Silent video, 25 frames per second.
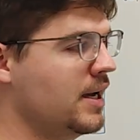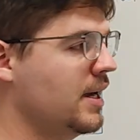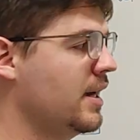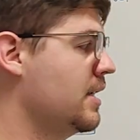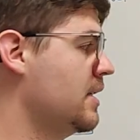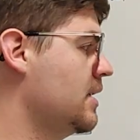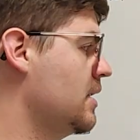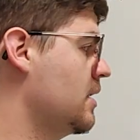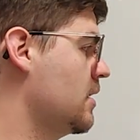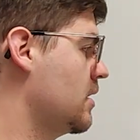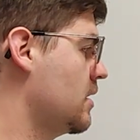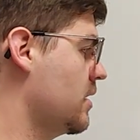
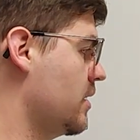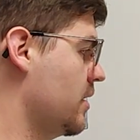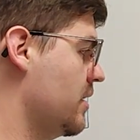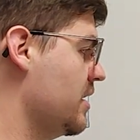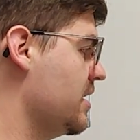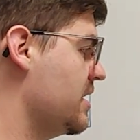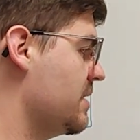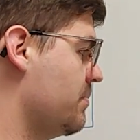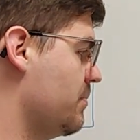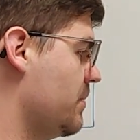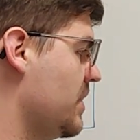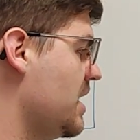And
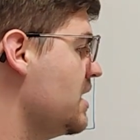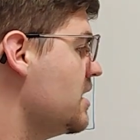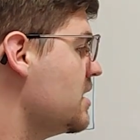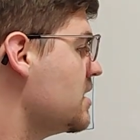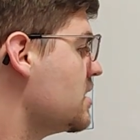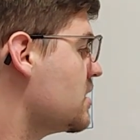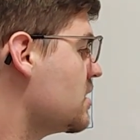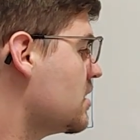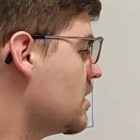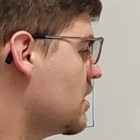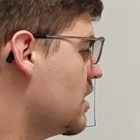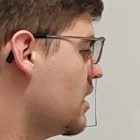this
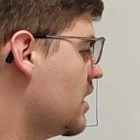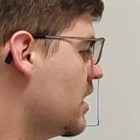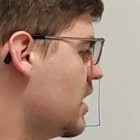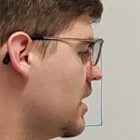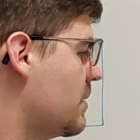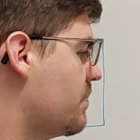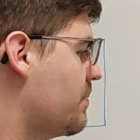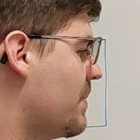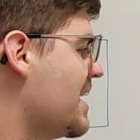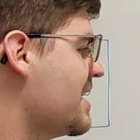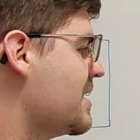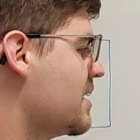means
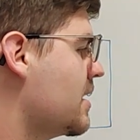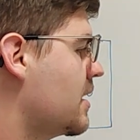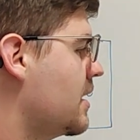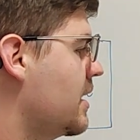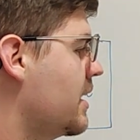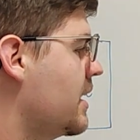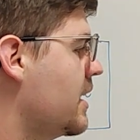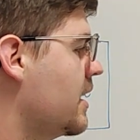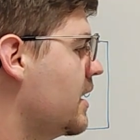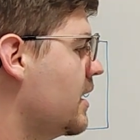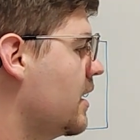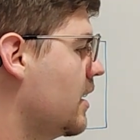it
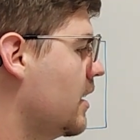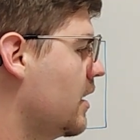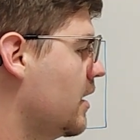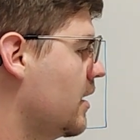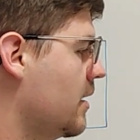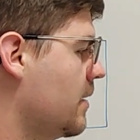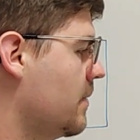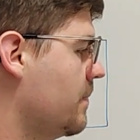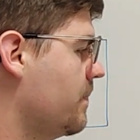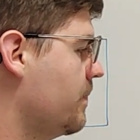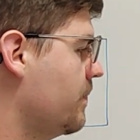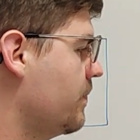basically
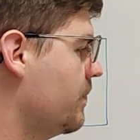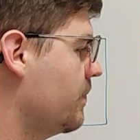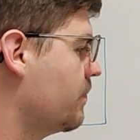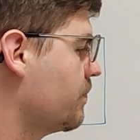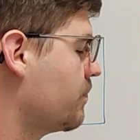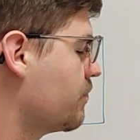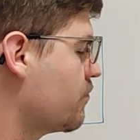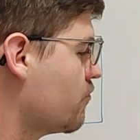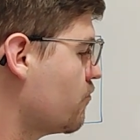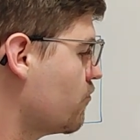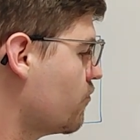um,